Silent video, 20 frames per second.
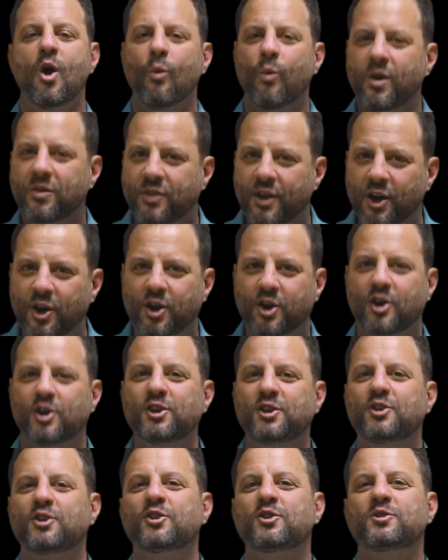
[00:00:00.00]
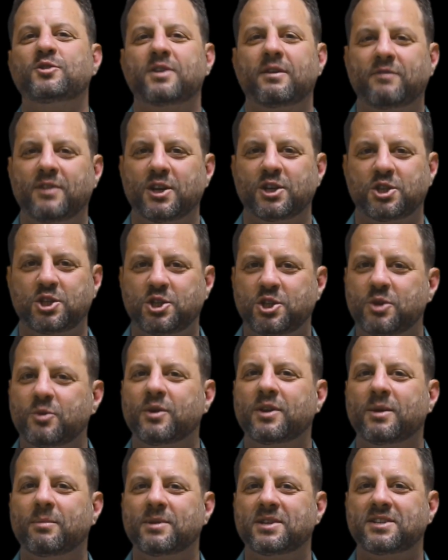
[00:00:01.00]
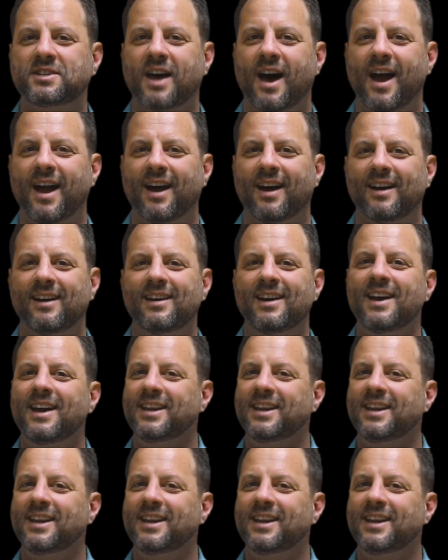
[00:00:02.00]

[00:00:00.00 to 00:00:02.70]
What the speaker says: with the good news of Yeshua the Messiah.